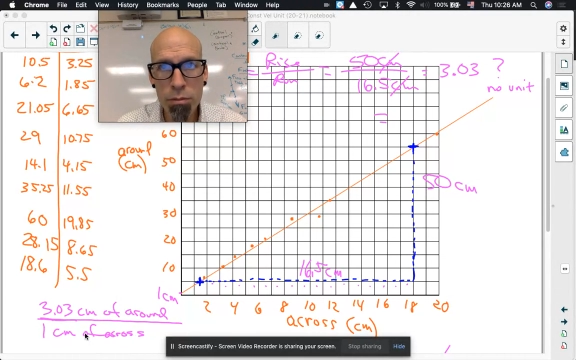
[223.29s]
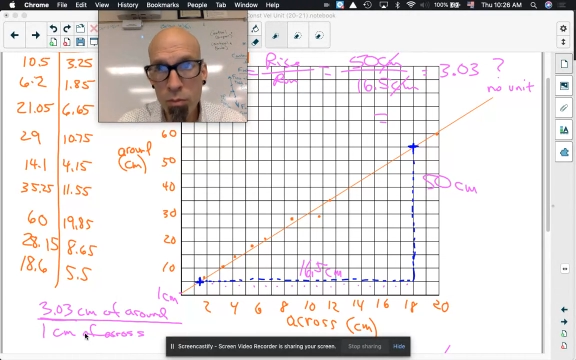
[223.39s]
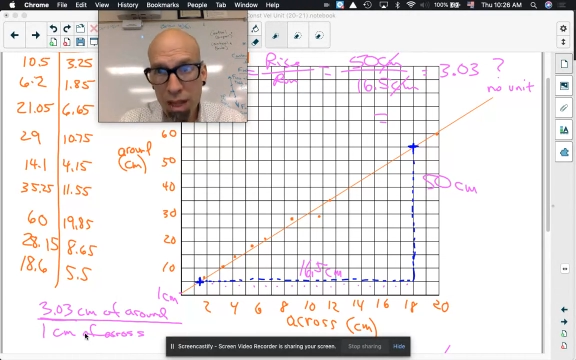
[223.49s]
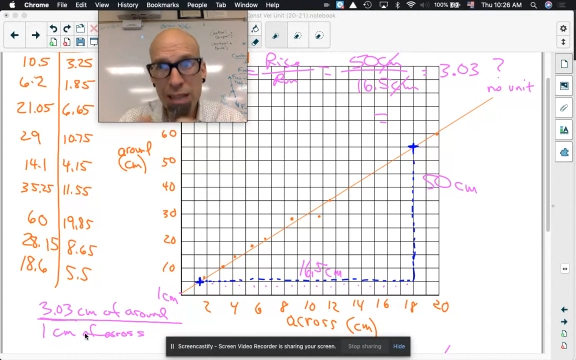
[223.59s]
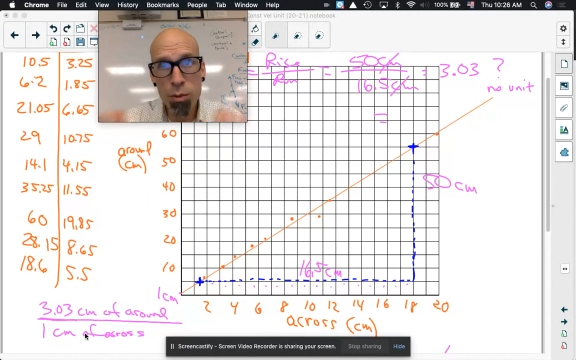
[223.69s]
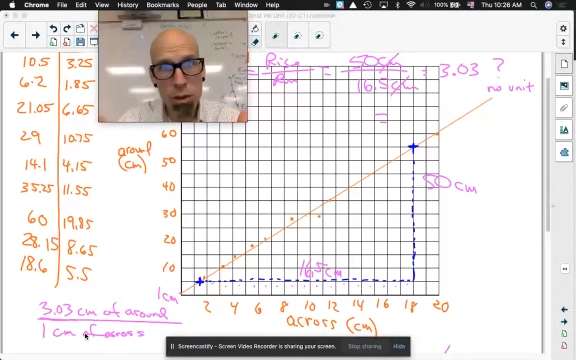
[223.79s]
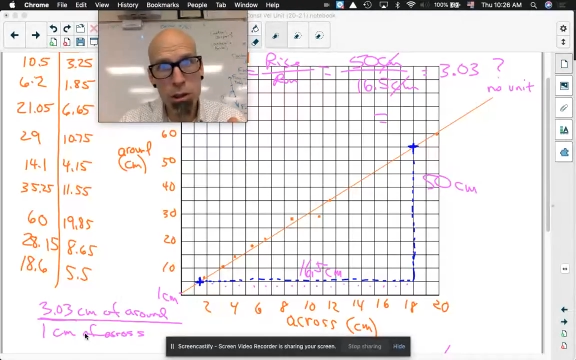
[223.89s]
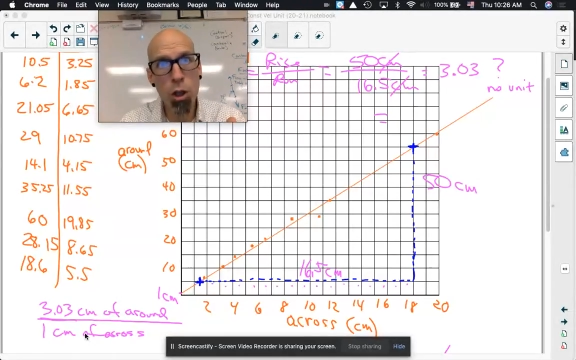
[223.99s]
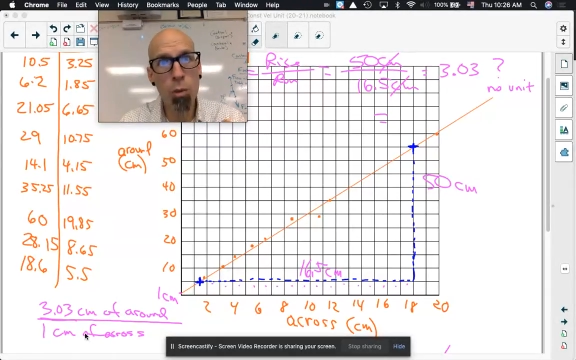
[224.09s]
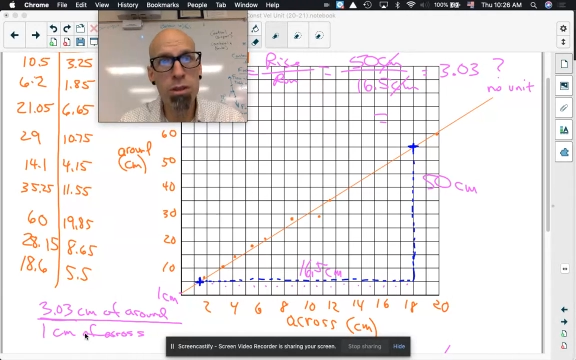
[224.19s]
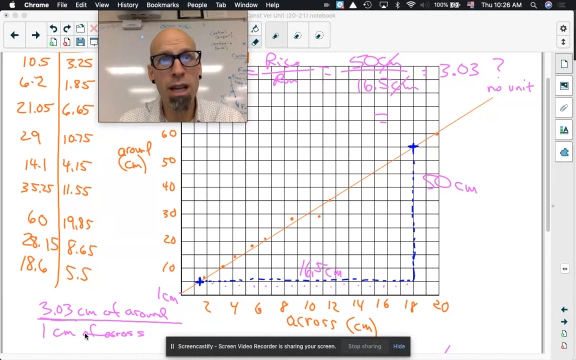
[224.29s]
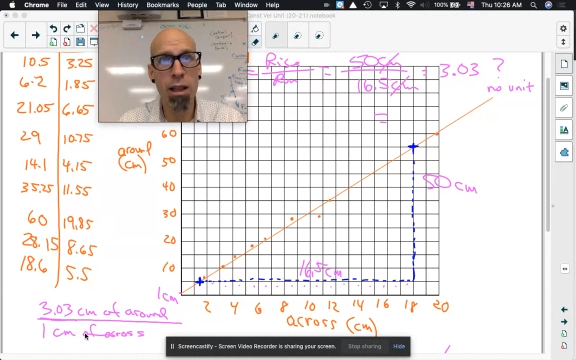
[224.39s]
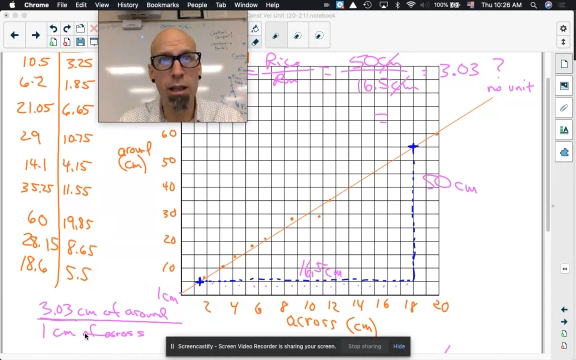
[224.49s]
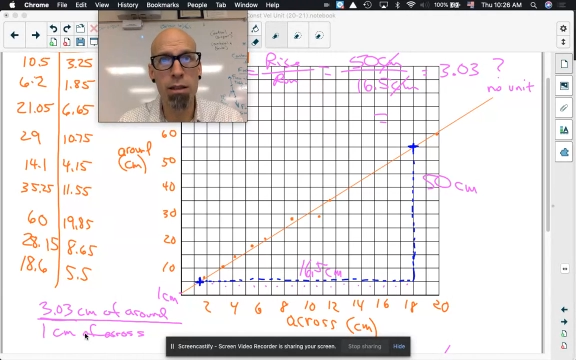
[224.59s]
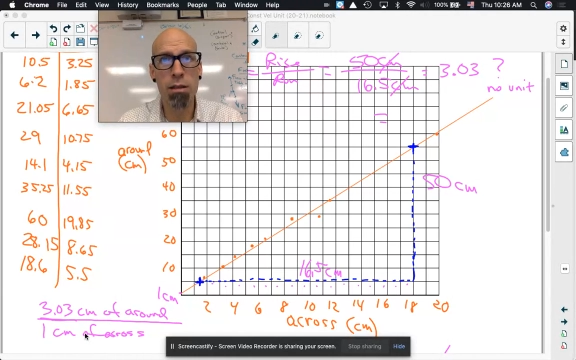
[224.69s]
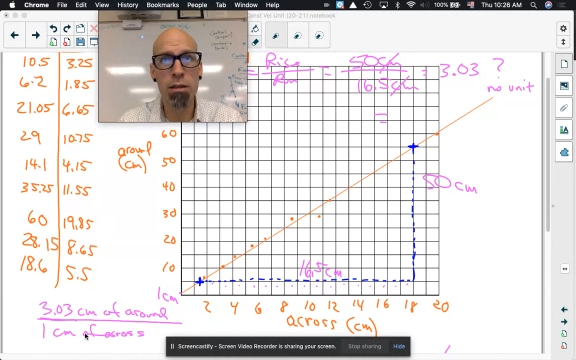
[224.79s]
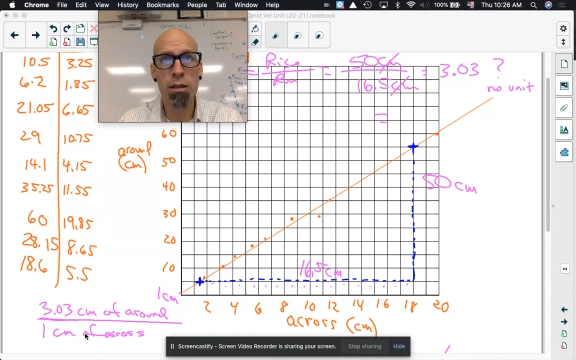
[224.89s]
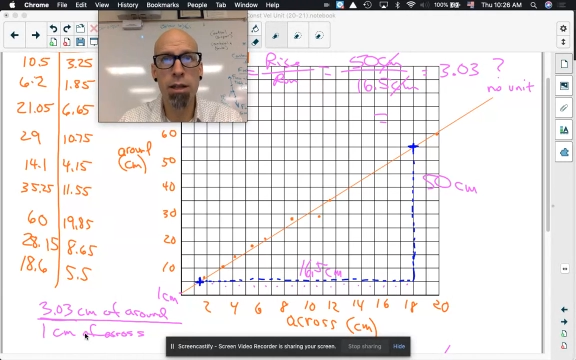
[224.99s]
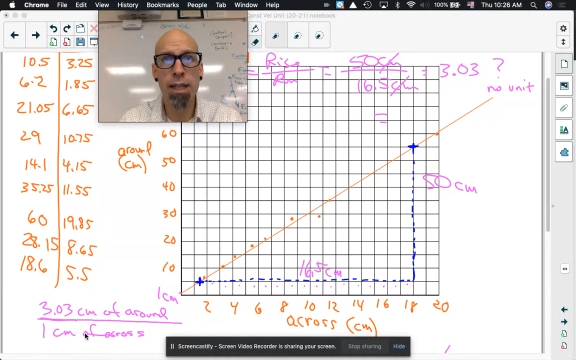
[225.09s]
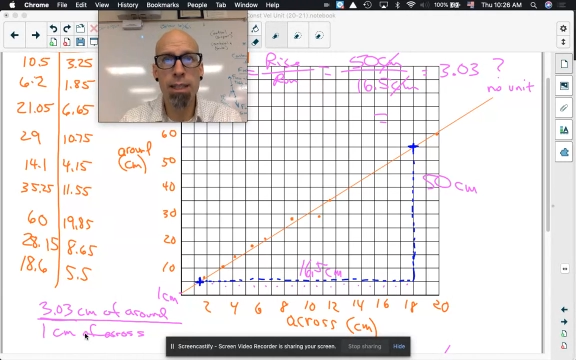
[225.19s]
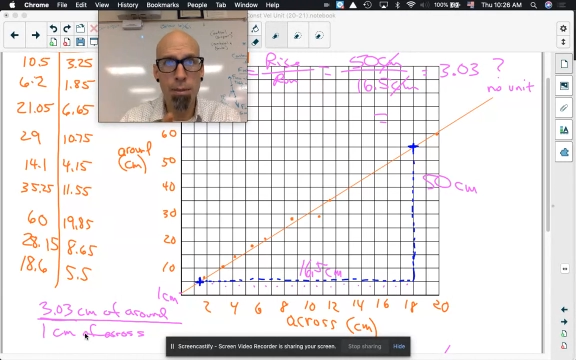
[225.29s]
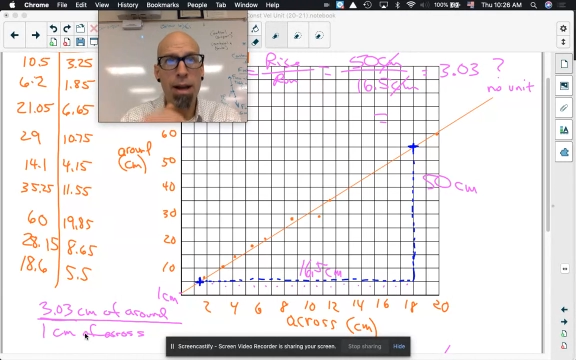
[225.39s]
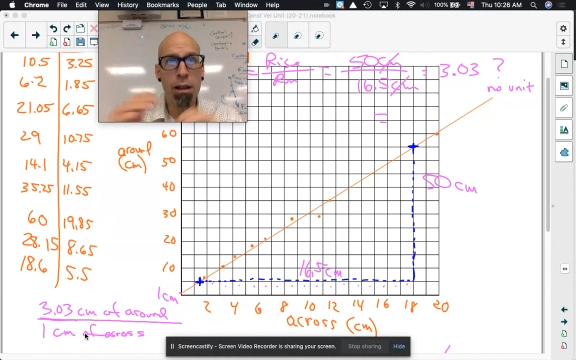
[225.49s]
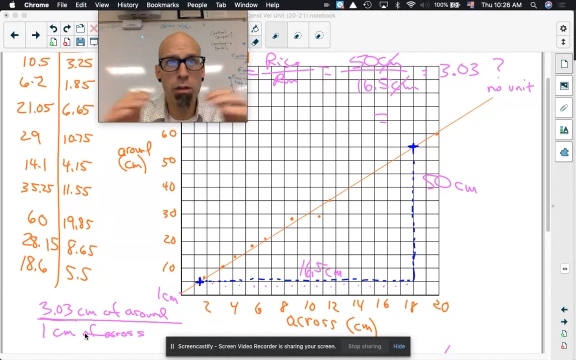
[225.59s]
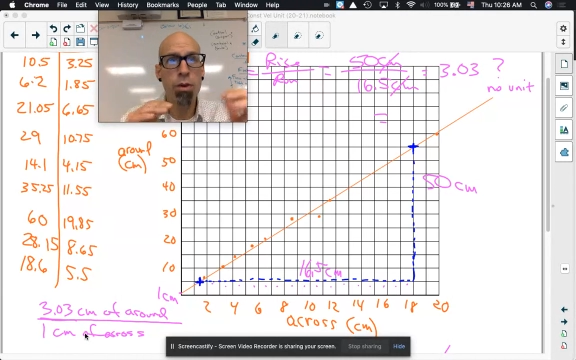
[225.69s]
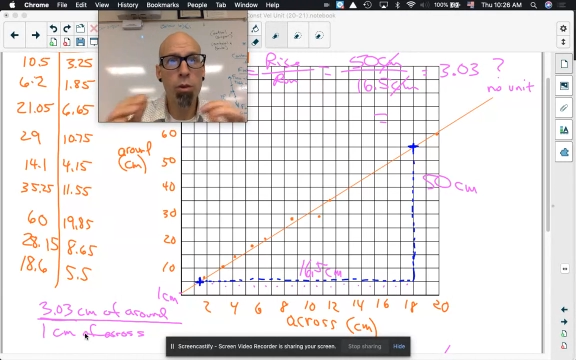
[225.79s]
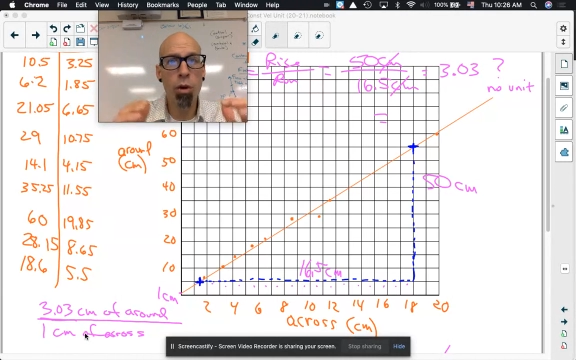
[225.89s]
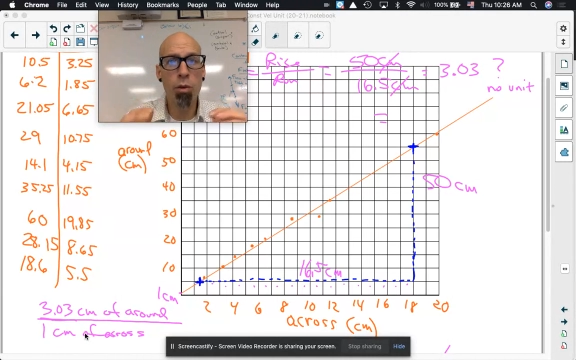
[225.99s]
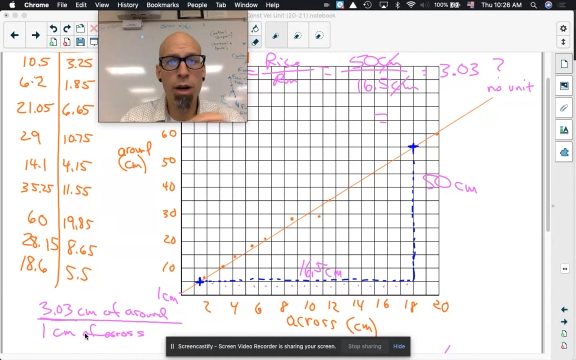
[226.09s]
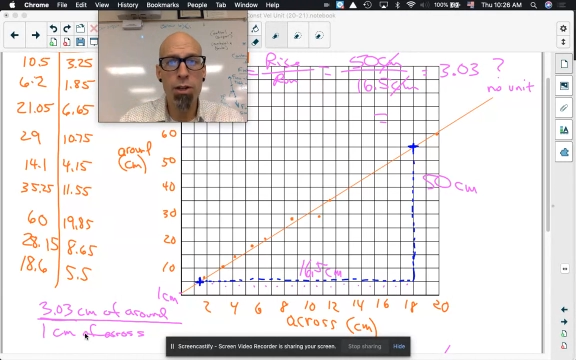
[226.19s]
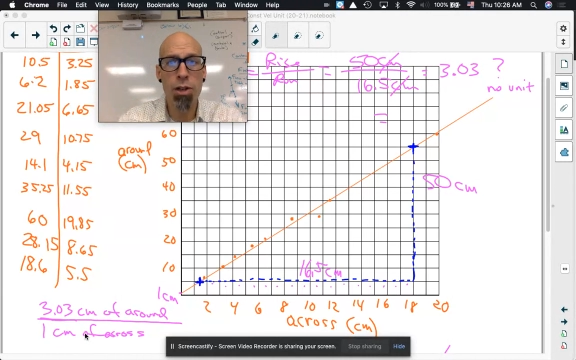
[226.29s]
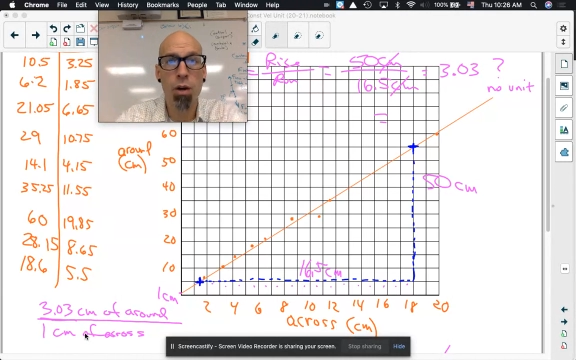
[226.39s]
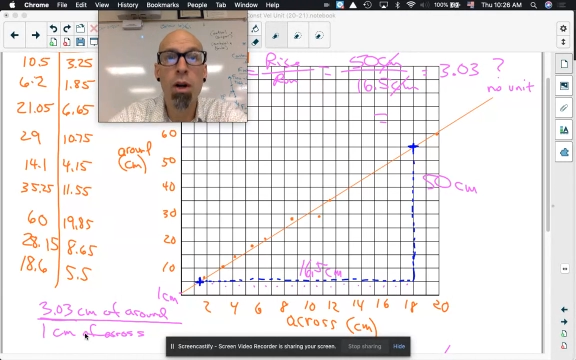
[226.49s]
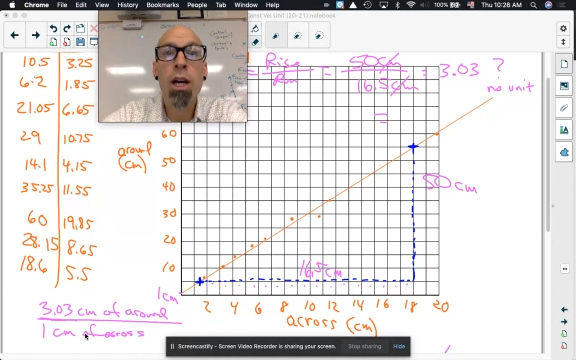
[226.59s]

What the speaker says: That's what the slope's telling us. It's about a 3-to-1 ratio,